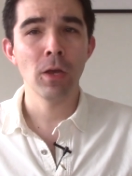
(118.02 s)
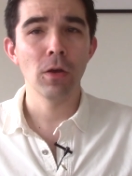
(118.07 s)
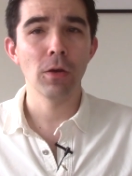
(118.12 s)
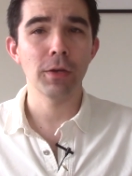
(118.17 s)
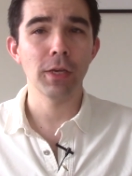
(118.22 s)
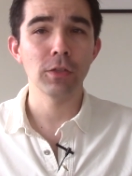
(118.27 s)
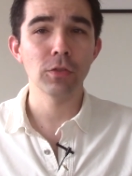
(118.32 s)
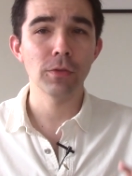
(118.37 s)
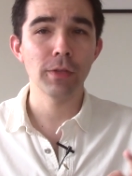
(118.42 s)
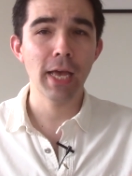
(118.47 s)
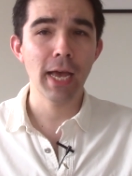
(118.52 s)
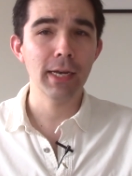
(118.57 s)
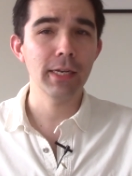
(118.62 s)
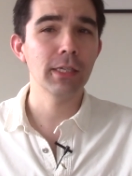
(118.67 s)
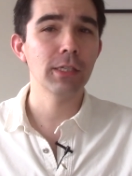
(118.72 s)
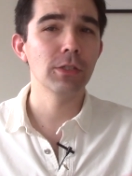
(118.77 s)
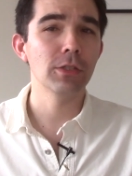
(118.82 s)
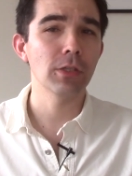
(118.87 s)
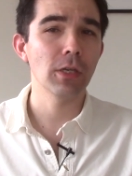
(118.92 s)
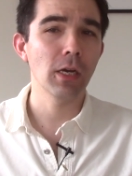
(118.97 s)
Okay, so that
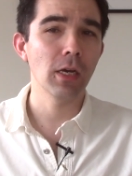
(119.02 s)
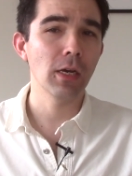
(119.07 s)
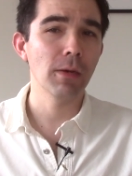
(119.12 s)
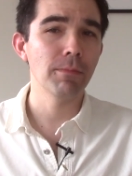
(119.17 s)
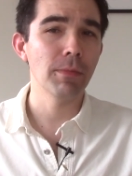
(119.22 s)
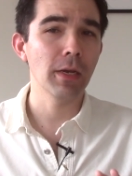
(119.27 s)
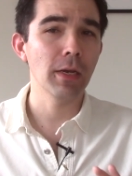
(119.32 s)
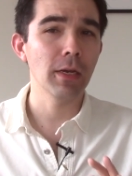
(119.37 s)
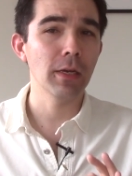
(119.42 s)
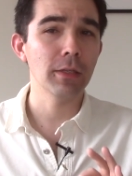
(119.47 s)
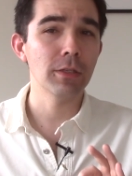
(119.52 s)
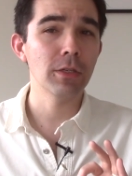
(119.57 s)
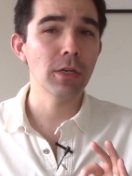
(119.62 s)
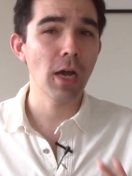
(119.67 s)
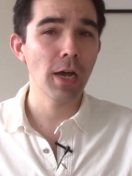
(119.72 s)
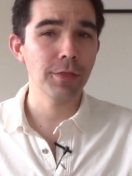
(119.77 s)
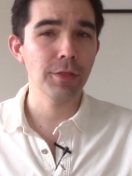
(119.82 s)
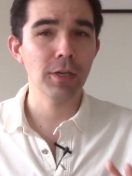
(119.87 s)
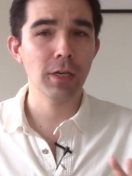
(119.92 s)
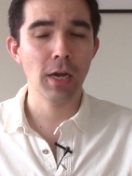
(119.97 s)
is um, uh,
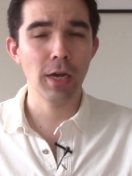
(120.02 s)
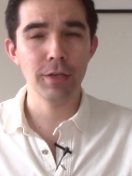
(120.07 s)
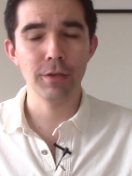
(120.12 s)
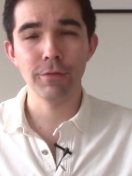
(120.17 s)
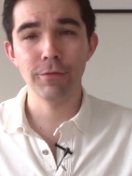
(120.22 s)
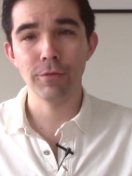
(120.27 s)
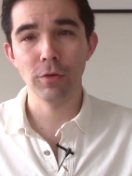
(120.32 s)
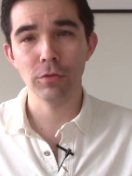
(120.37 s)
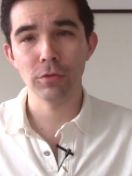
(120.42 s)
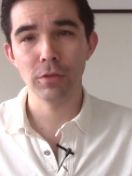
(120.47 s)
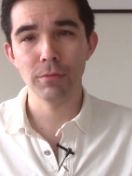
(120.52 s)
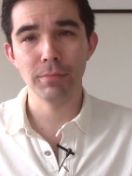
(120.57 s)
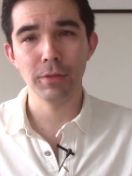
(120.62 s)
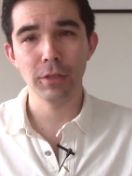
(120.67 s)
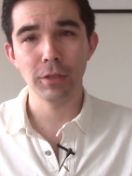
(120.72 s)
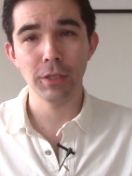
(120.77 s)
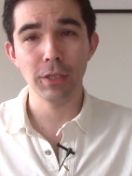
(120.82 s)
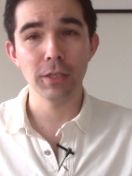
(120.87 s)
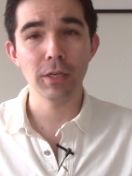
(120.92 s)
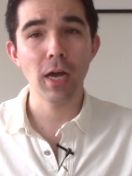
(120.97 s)
not the kind of
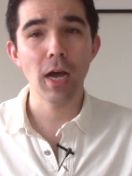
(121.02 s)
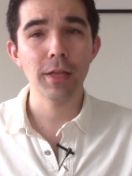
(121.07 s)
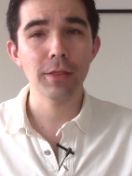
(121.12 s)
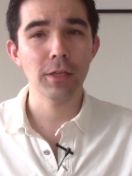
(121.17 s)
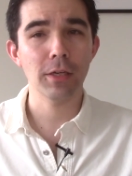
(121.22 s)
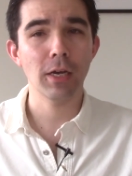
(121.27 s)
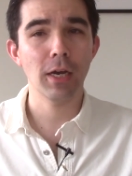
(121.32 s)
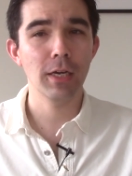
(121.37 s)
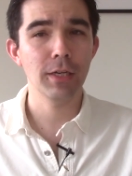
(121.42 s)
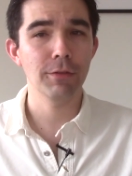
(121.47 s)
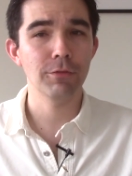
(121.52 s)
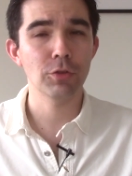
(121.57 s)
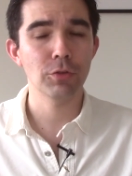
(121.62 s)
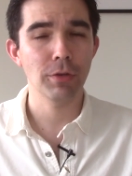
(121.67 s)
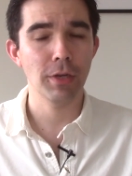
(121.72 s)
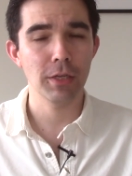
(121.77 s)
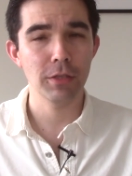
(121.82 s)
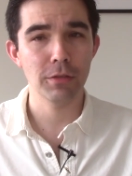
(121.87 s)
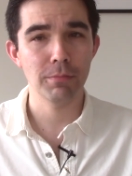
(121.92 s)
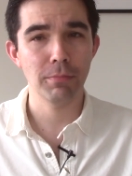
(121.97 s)
vulnerability, not the kind of
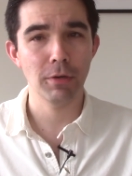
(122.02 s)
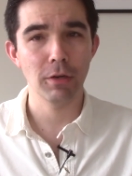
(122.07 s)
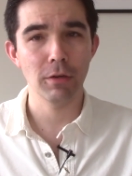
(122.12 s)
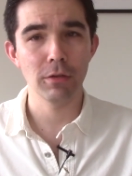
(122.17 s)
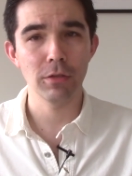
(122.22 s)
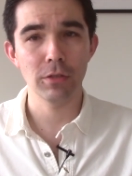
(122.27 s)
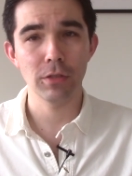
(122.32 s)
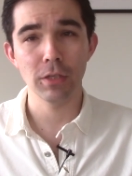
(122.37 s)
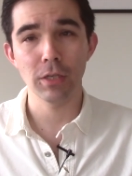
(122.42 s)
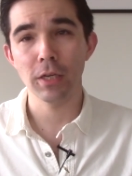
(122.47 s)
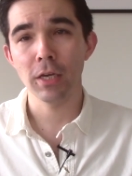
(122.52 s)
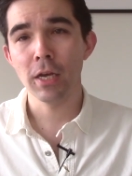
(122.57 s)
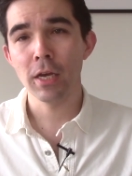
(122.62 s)
transparency